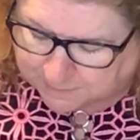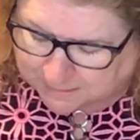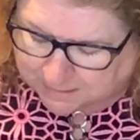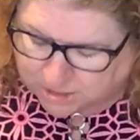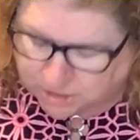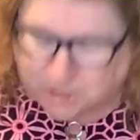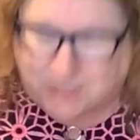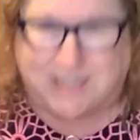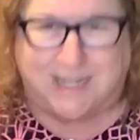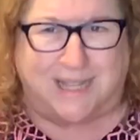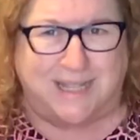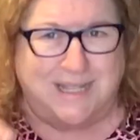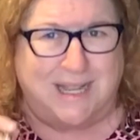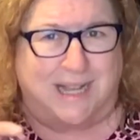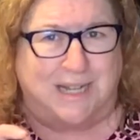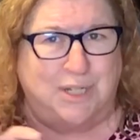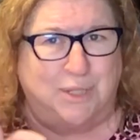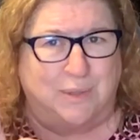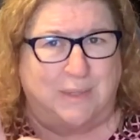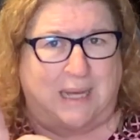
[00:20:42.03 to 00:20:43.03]
She does
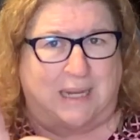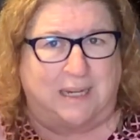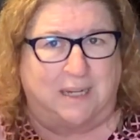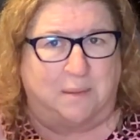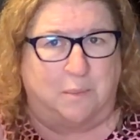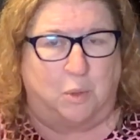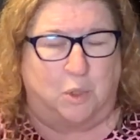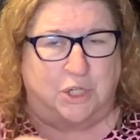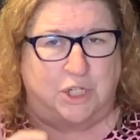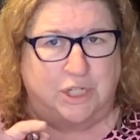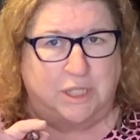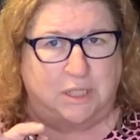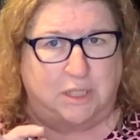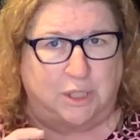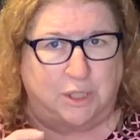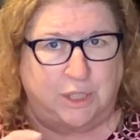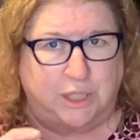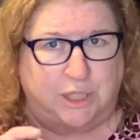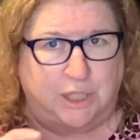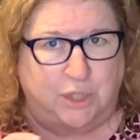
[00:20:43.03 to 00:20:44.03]
not do that anymore. She's
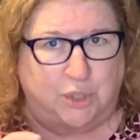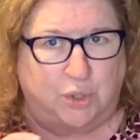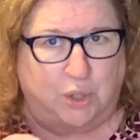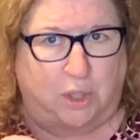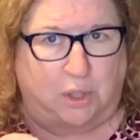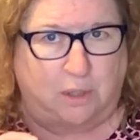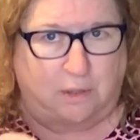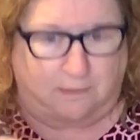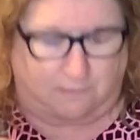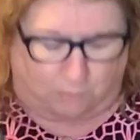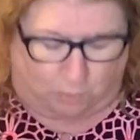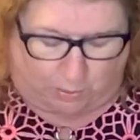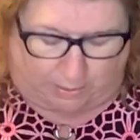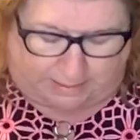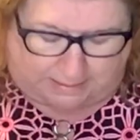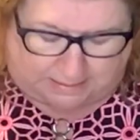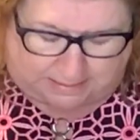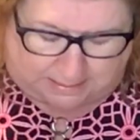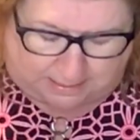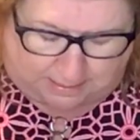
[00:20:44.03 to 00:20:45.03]
learned to control her
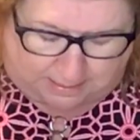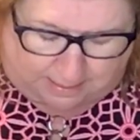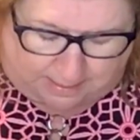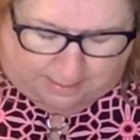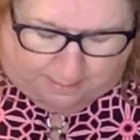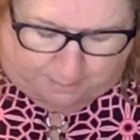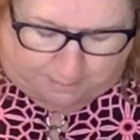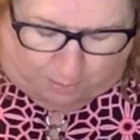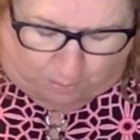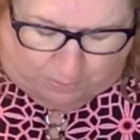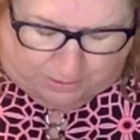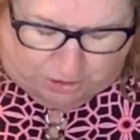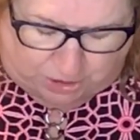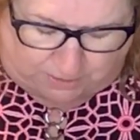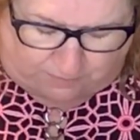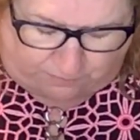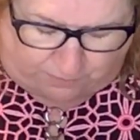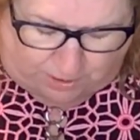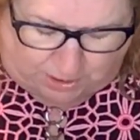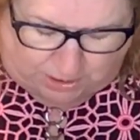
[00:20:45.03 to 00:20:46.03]
voice. But when she
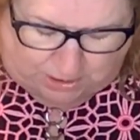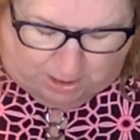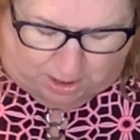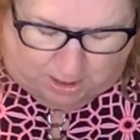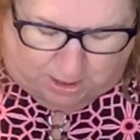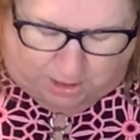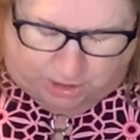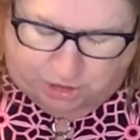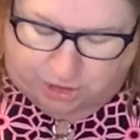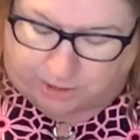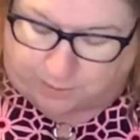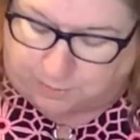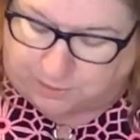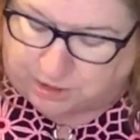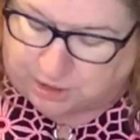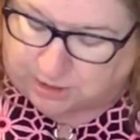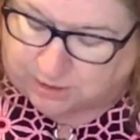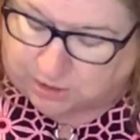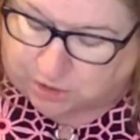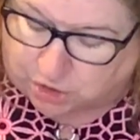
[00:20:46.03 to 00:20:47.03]
first started, she would
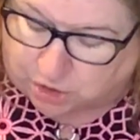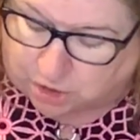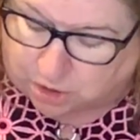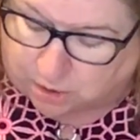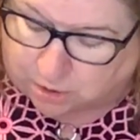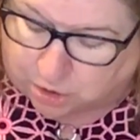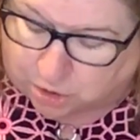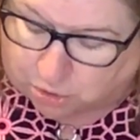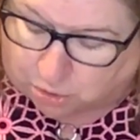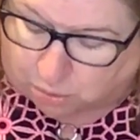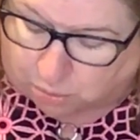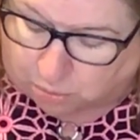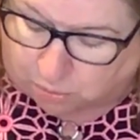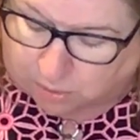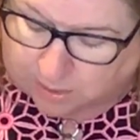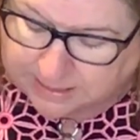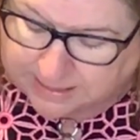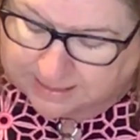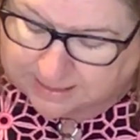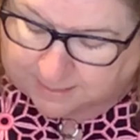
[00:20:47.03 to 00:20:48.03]
just
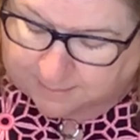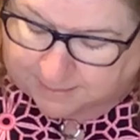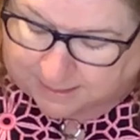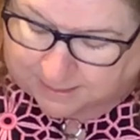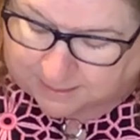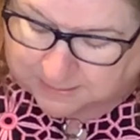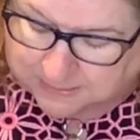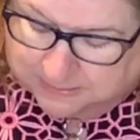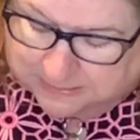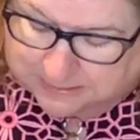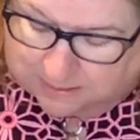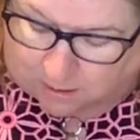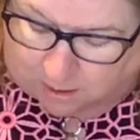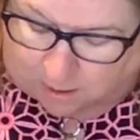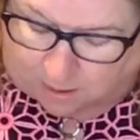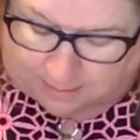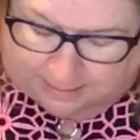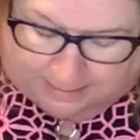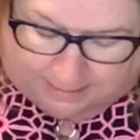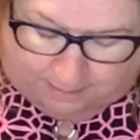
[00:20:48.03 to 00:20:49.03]
scream out a
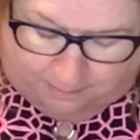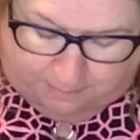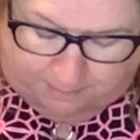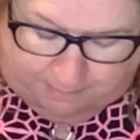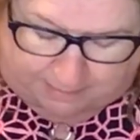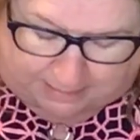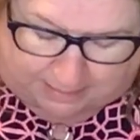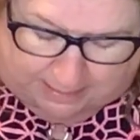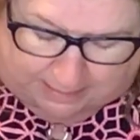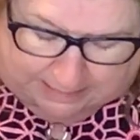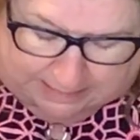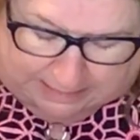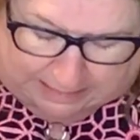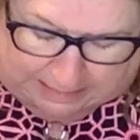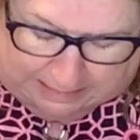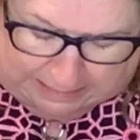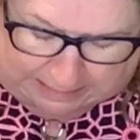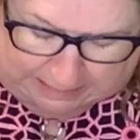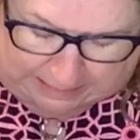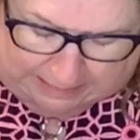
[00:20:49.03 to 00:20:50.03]
song, and I would be like,
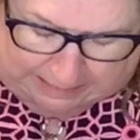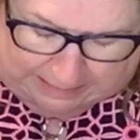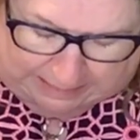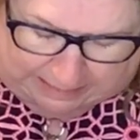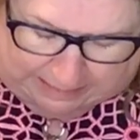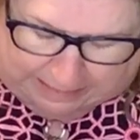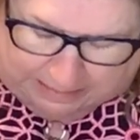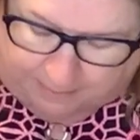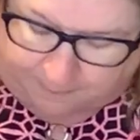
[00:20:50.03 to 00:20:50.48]
ugh.